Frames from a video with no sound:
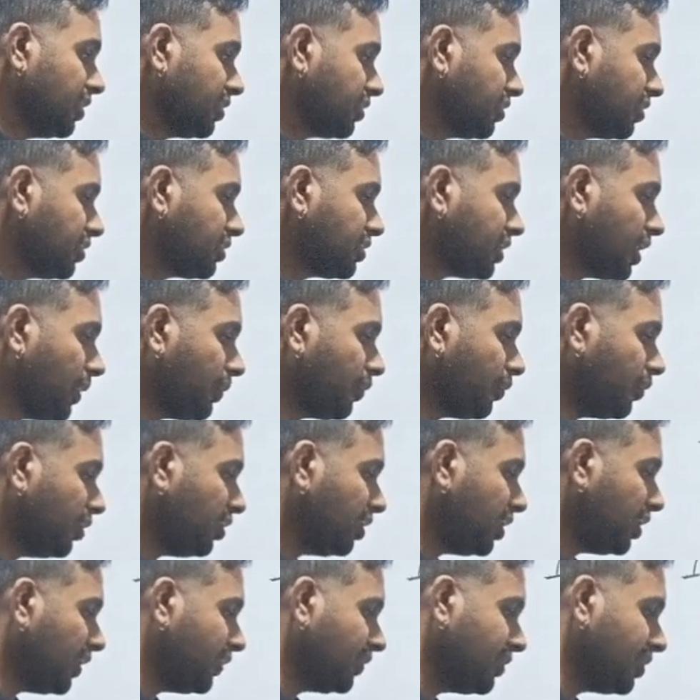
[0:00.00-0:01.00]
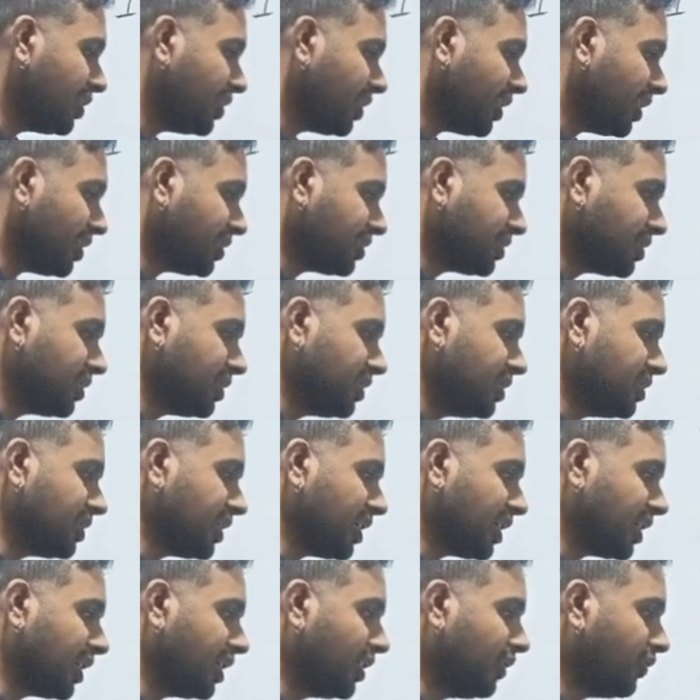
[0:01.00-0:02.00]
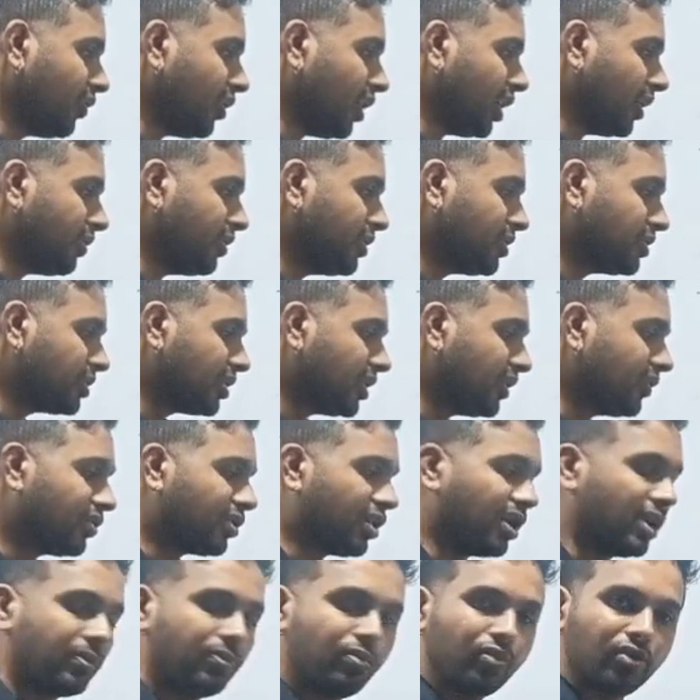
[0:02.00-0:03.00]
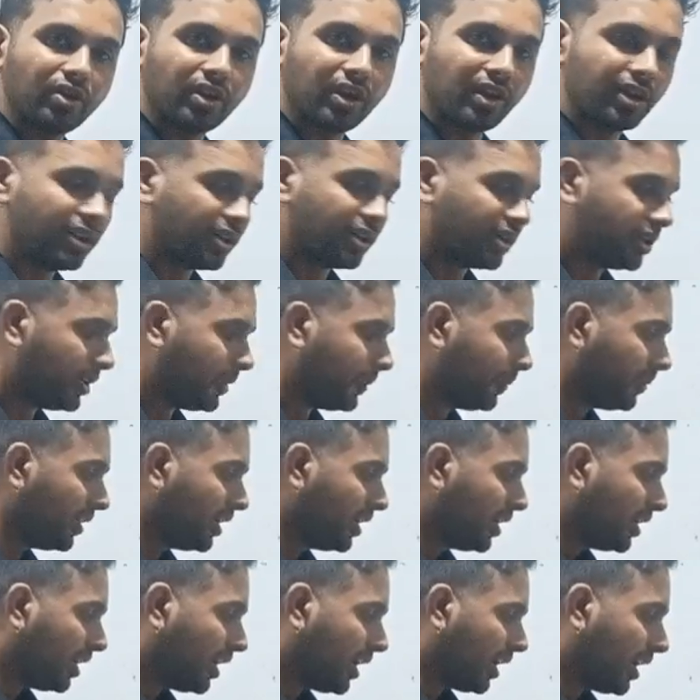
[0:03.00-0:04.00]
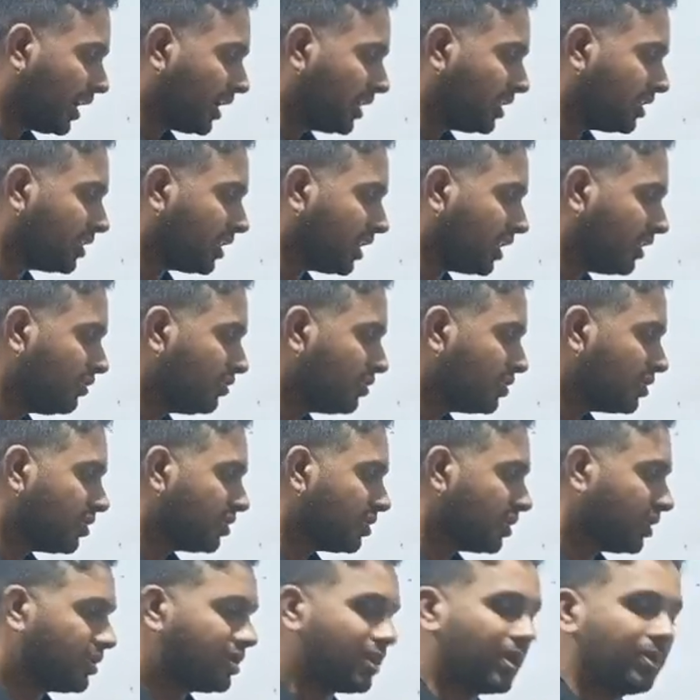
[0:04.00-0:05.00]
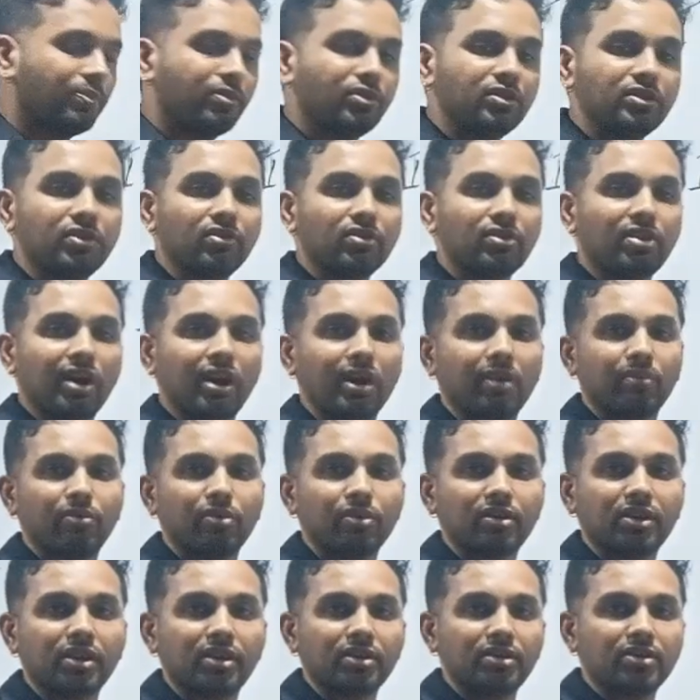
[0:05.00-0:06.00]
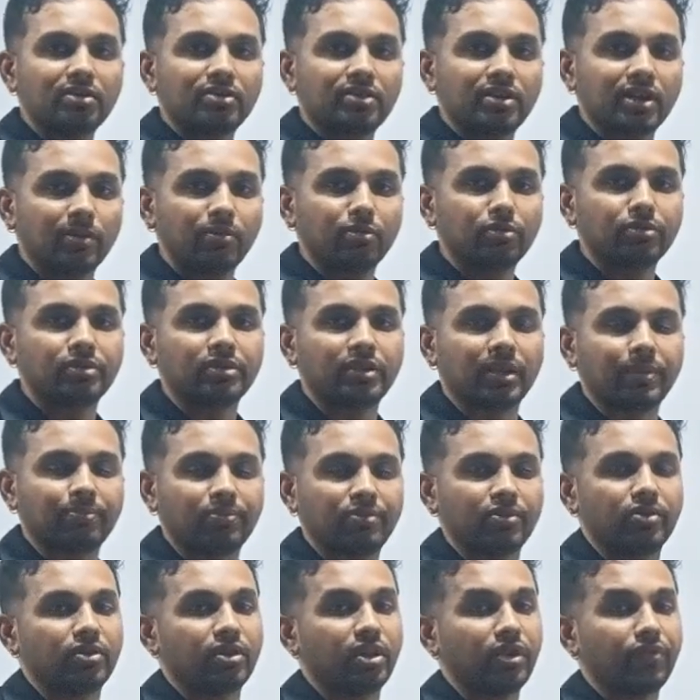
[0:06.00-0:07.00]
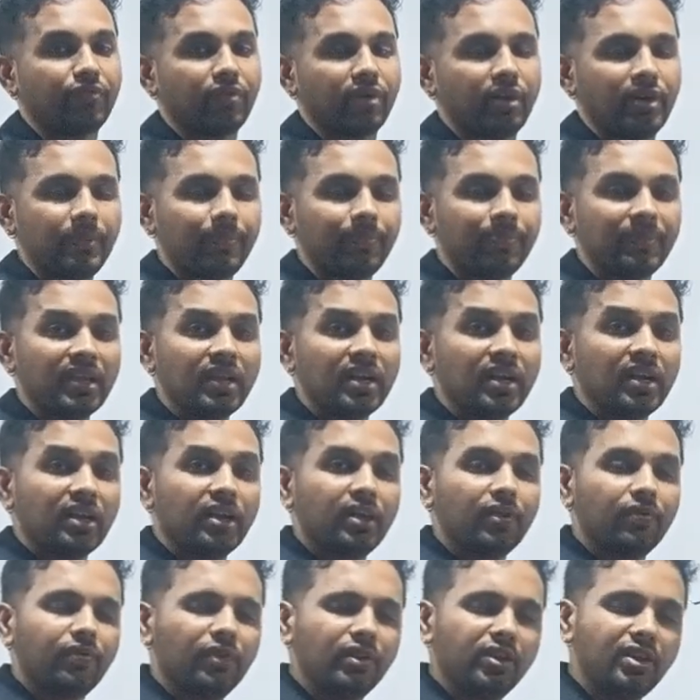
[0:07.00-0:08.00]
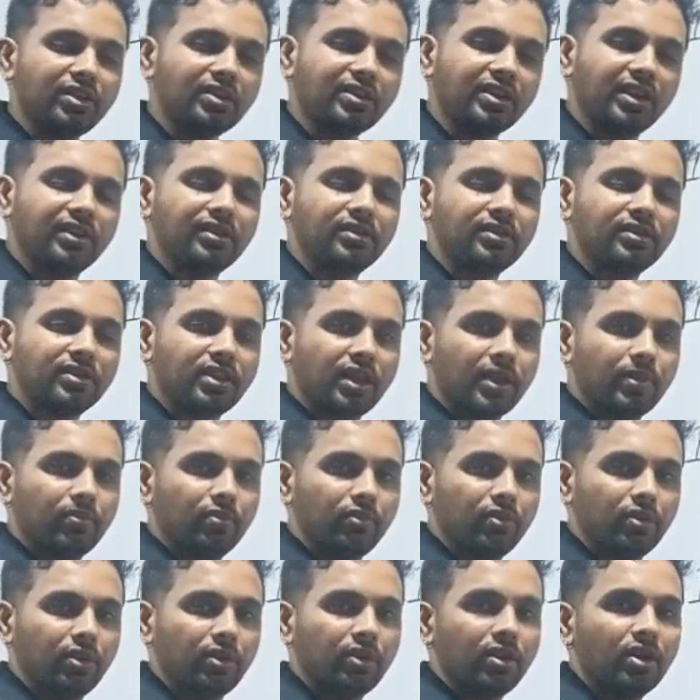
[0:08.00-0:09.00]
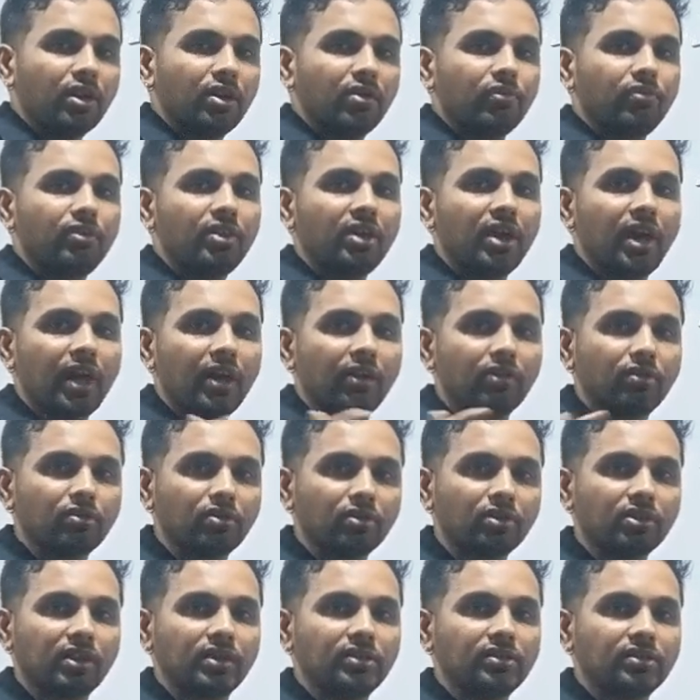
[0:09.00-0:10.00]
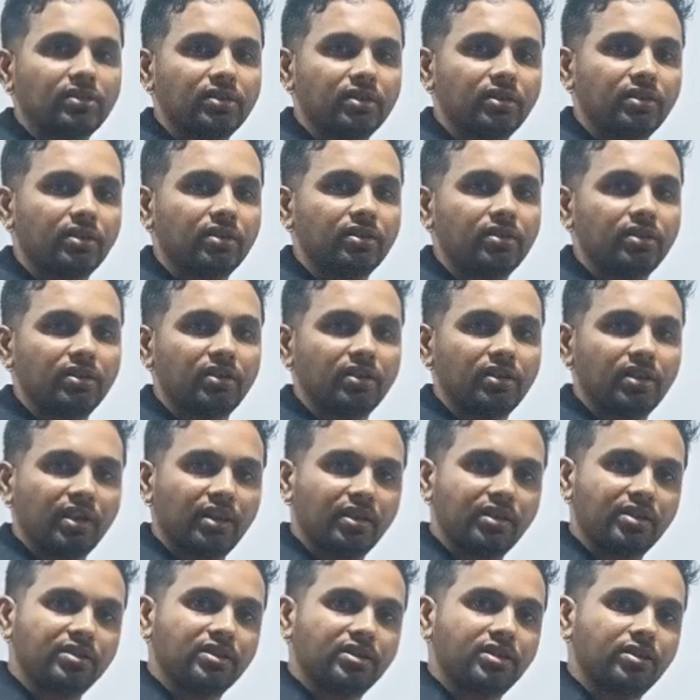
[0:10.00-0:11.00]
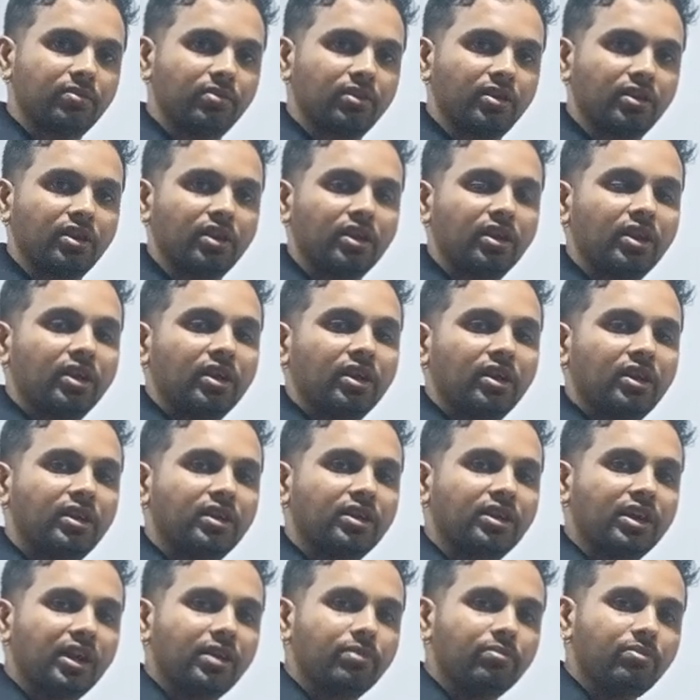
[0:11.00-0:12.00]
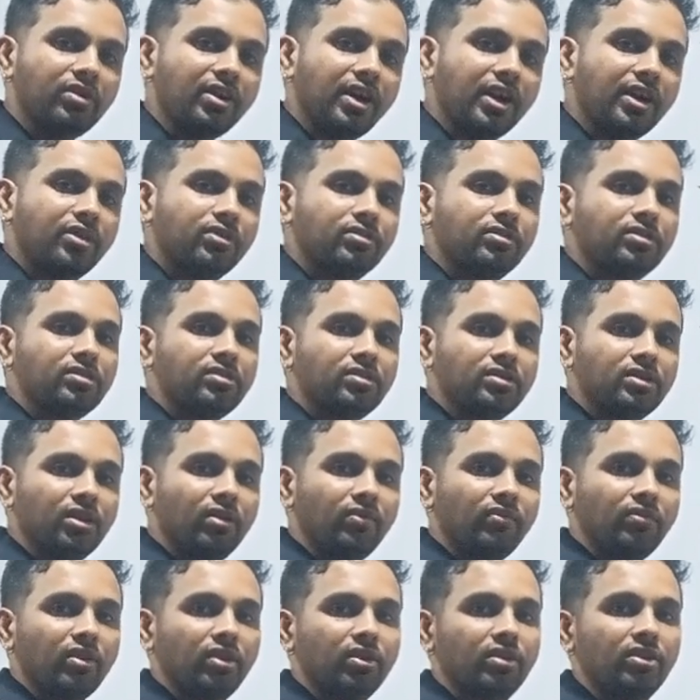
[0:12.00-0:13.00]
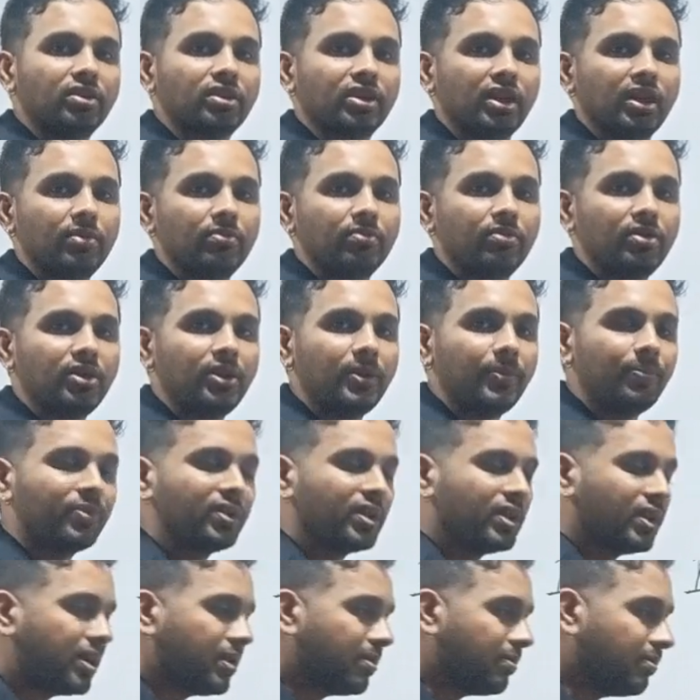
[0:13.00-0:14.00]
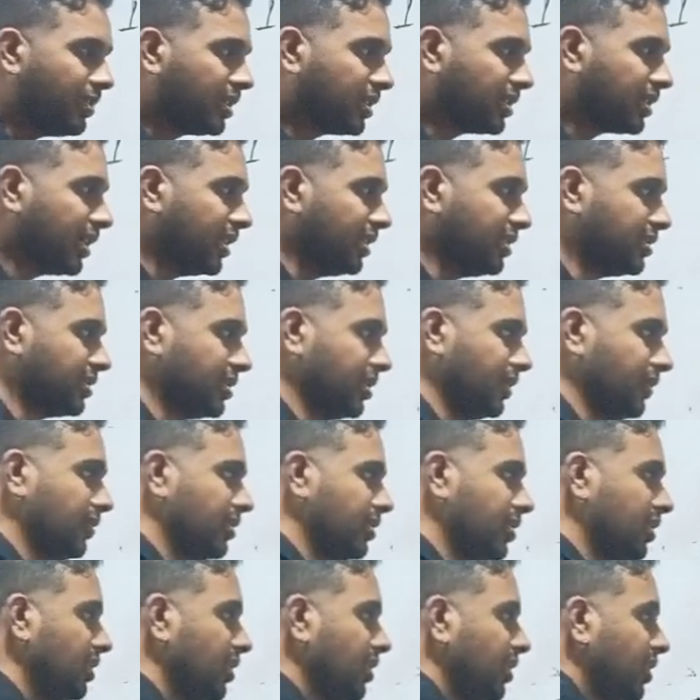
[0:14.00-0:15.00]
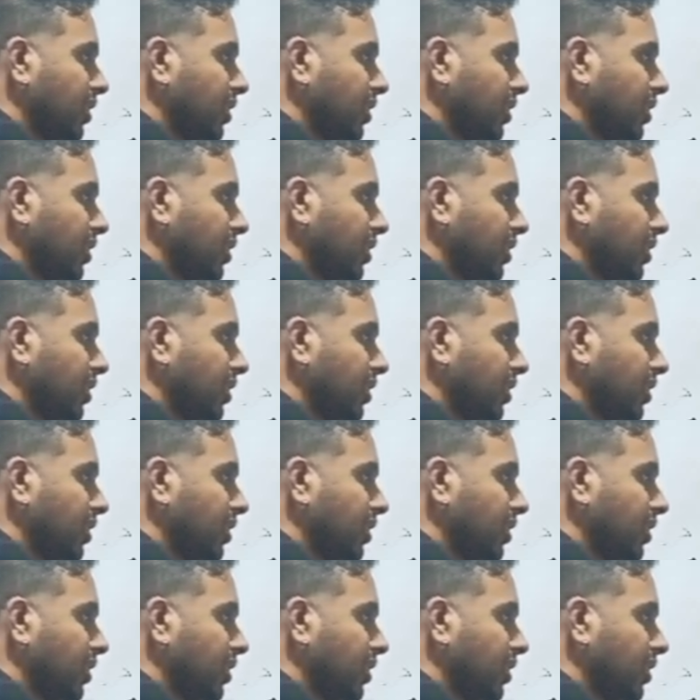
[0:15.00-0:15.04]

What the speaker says: So step 1 of the reaction is again formation of carbocation, and then which is, suppose your carbocation is stable, is absolutely fine. If it is unstable, we have to consider the rearrangement. It can be hydrogen shift or it can be methyl shift.